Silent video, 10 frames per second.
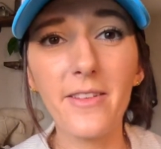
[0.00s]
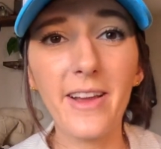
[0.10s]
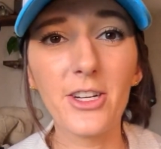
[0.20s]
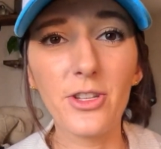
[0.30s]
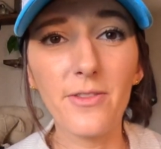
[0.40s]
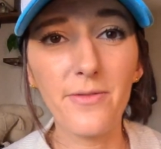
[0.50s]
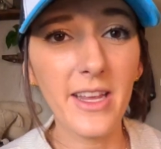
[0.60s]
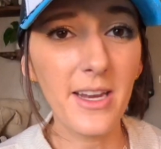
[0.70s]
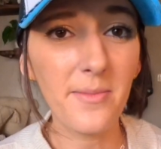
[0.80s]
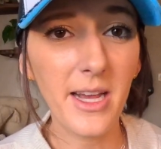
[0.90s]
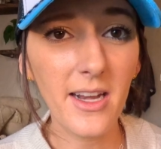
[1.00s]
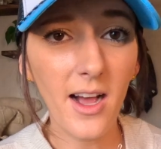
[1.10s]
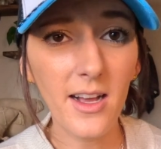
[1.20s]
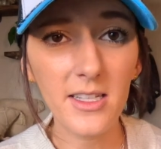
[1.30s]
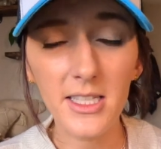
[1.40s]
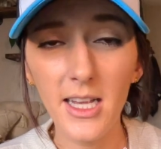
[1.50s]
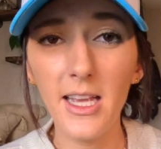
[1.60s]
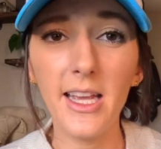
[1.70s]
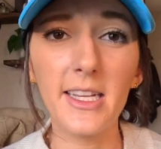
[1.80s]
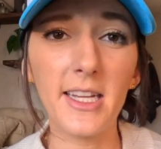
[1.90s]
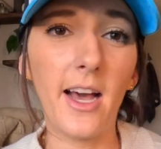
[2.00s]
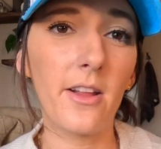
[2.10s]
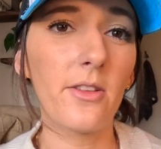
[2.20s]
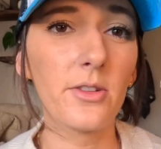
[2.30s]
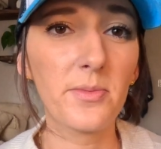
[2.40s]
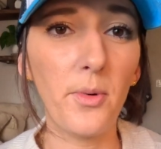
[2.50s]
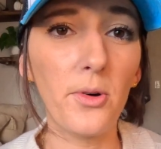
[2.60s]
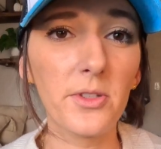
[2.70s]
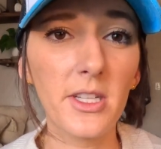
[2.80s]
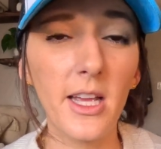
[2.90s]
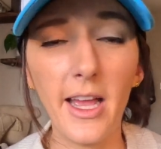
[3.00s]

of actually feeding my dogs, is out of those bowls.